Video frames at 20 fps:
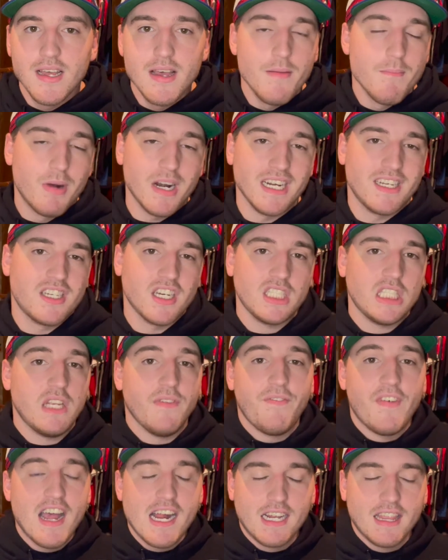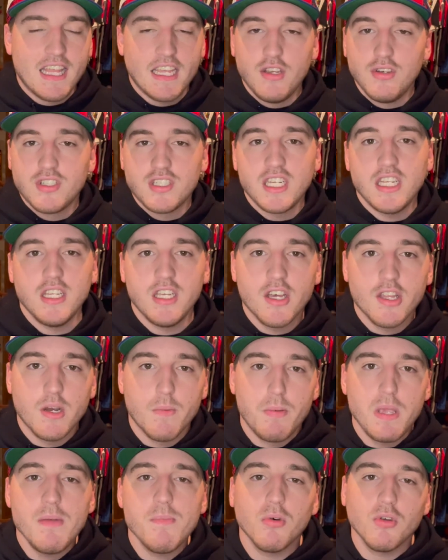But it's just the fact that you see the other
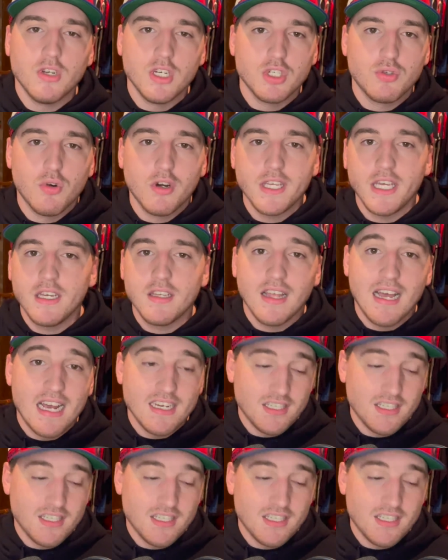people in his rookie class,